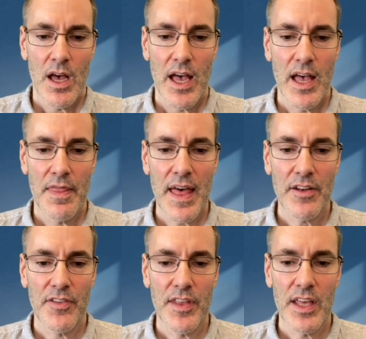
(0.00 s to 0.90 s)
And
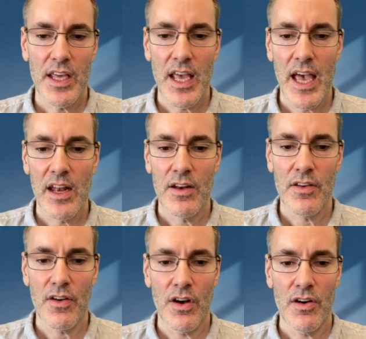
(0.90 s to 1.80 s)
that's the
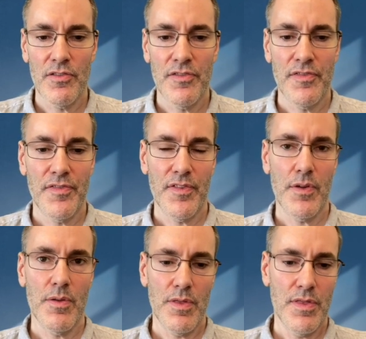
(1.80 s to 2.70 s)
end of
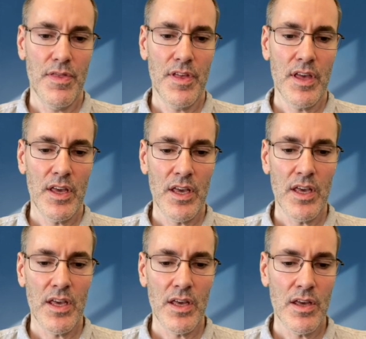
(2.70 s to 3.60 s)

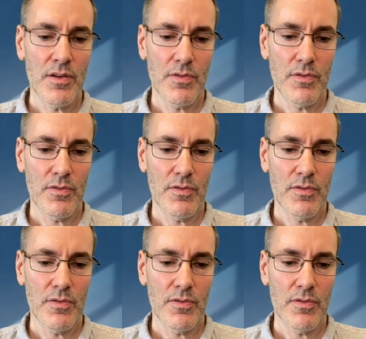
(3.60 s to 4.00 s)
the